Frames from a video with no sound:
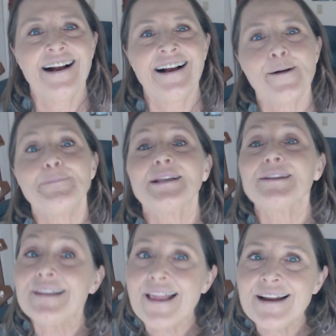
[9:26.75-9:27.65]
But
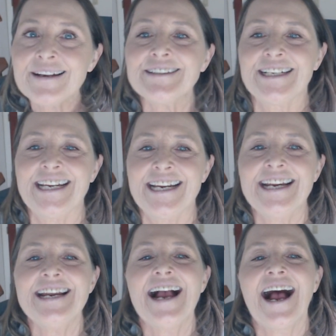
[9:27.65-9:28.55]

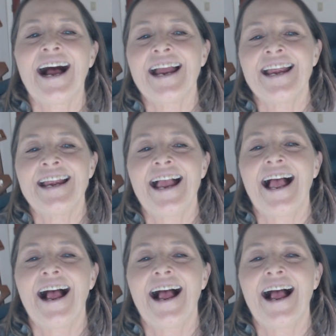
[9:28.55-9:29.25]
luckily, I